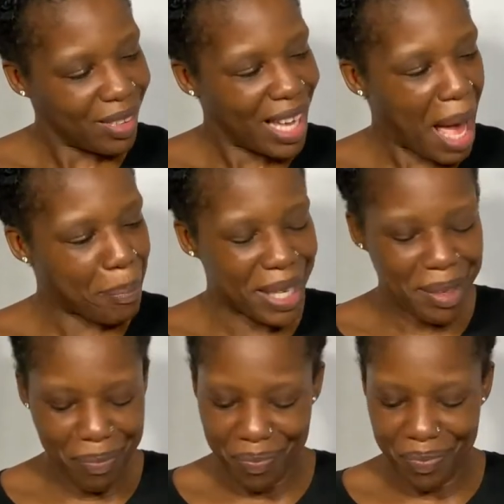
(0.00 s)
Happy,
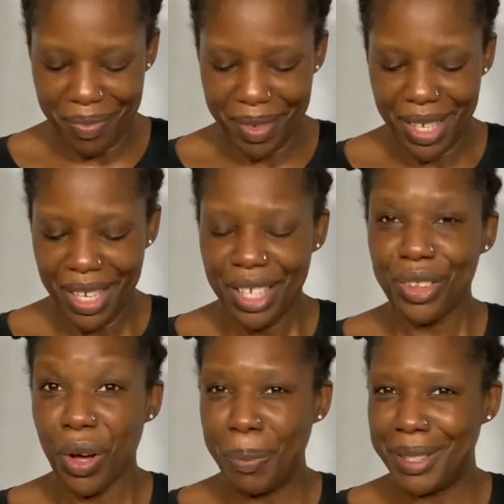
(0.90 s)
the
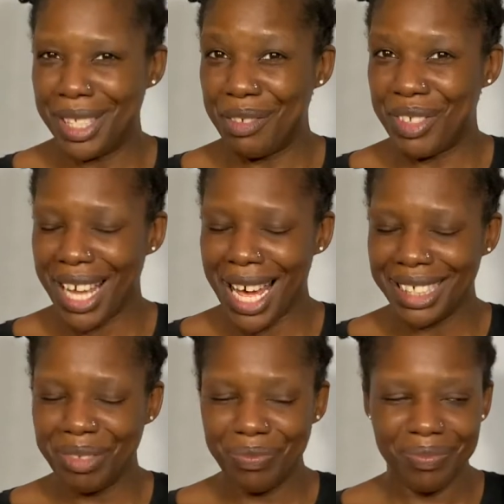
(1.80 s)
opposite of sad.
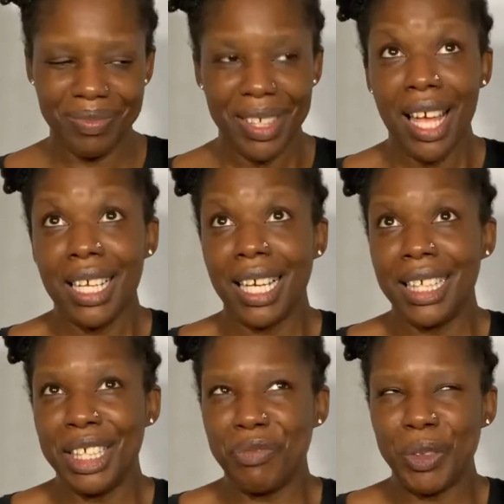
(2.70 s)

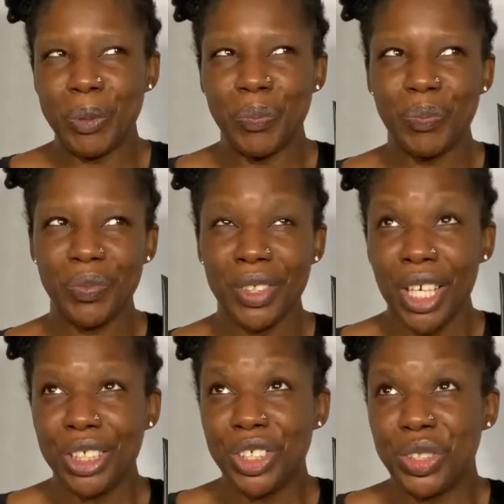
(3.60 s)
Gleeful,
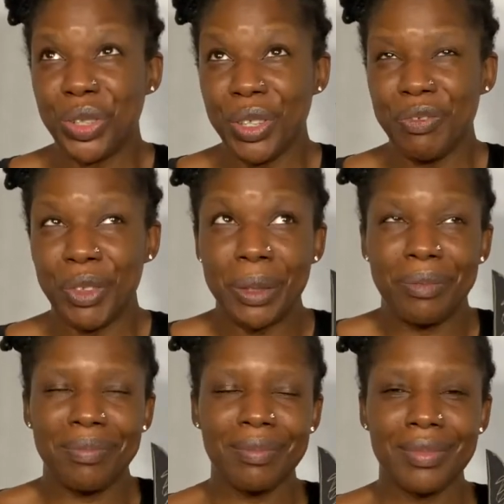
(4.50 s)
joyful,
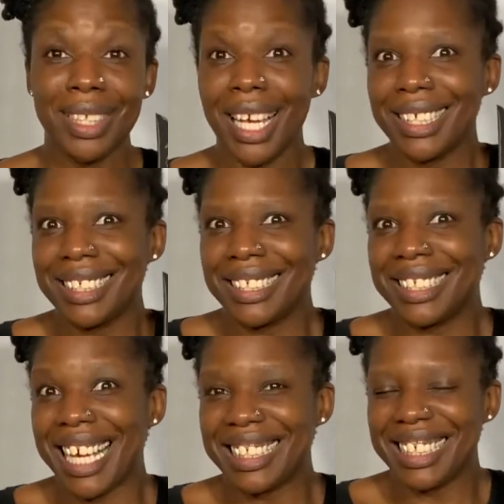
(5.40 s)

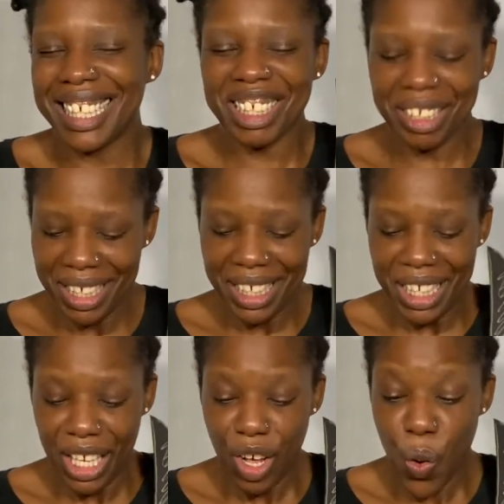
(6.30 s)
ecstatic.
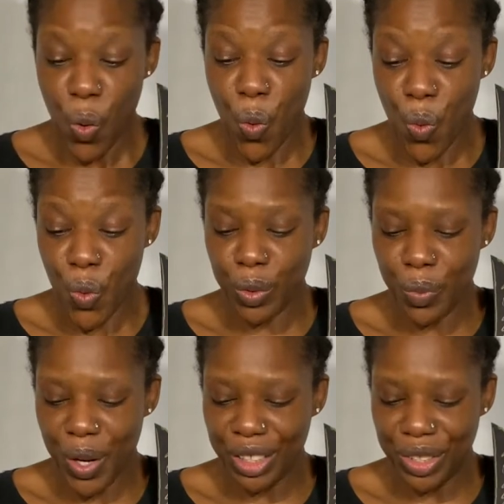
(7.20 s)
All the
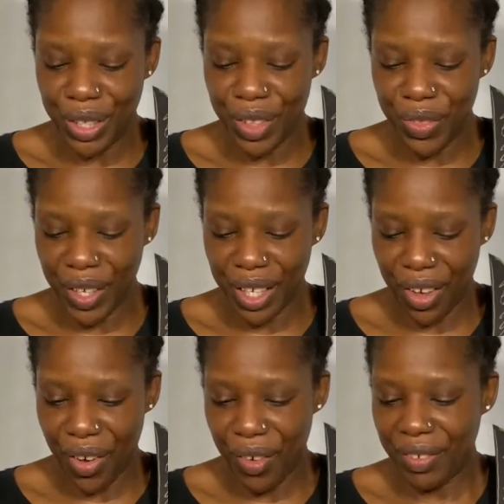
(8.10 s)
words you can think
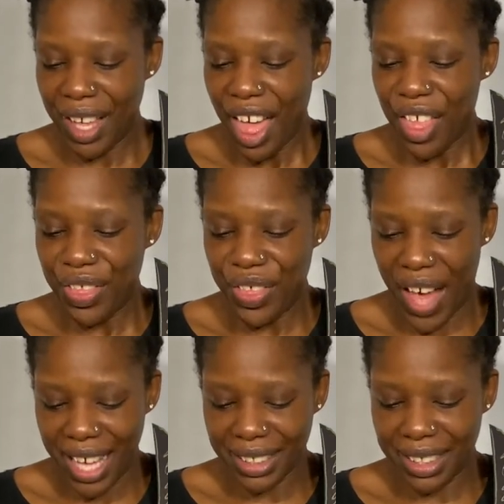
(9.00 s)
of
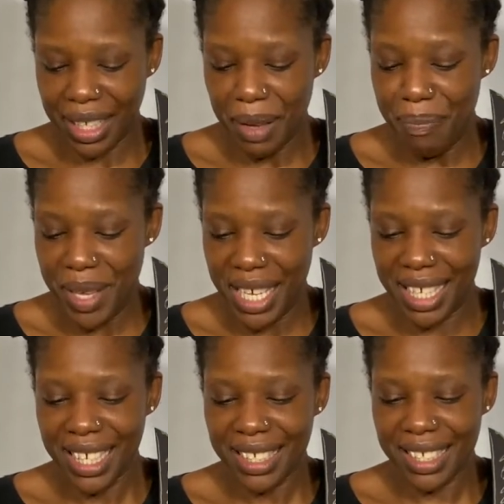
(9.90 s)
that mean
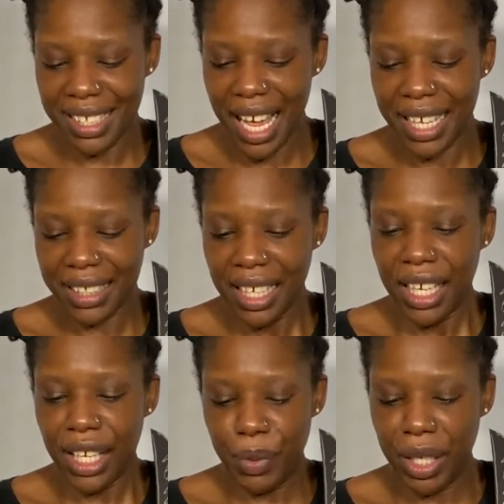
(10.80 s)
sad.
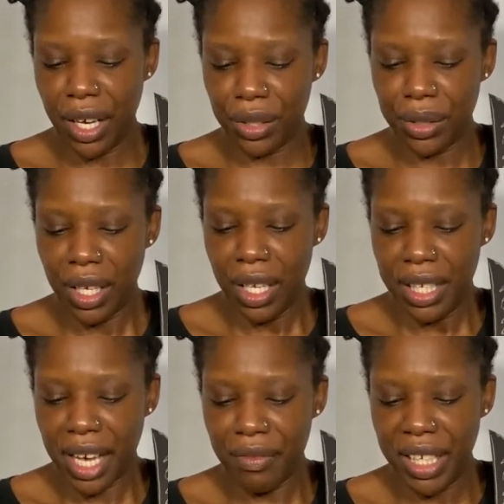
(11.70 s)
Here we go.
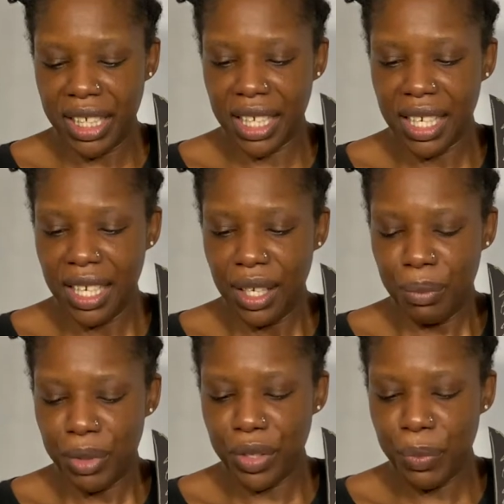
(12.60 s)
Get ready
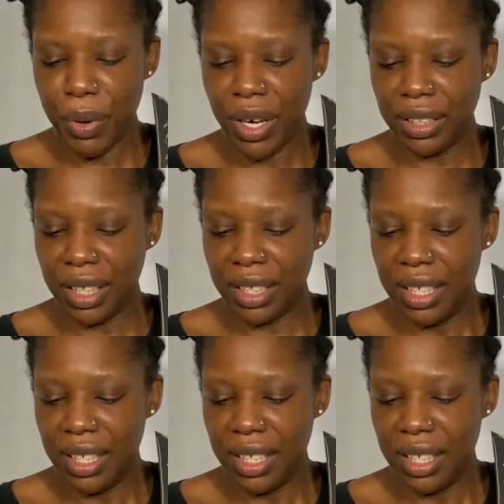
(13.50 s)
with your partner.